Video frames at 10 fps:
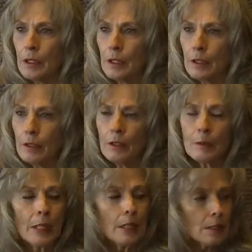You know what I
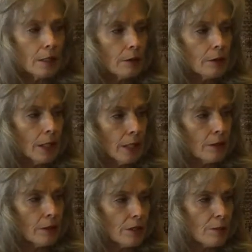mean? It's like, okay,
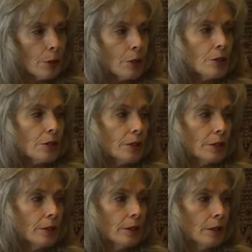here's this
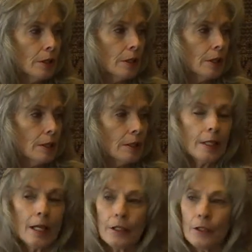person
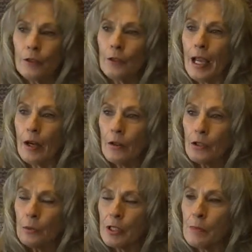that you had all
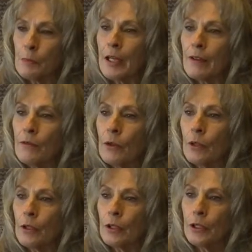this respect
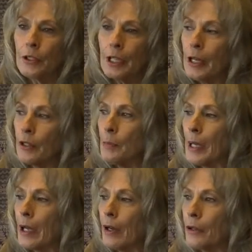for or you cared
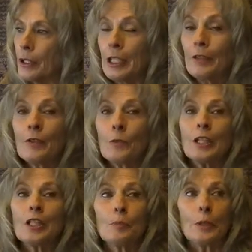about or even
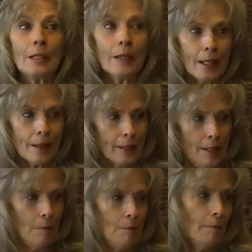wanted to be like
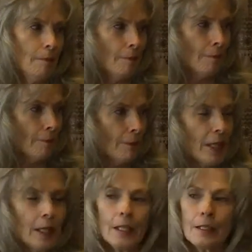them.
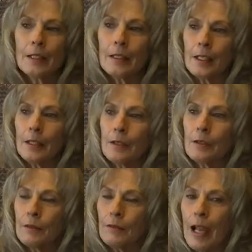And then they
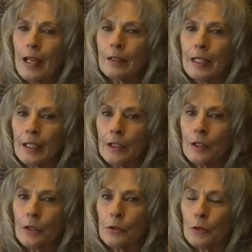violate
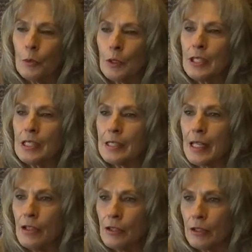you through
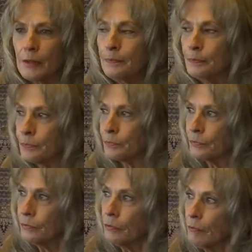molestation
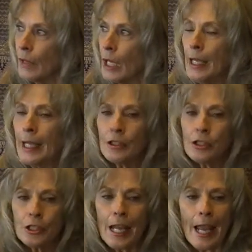and it
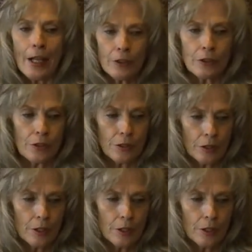shatters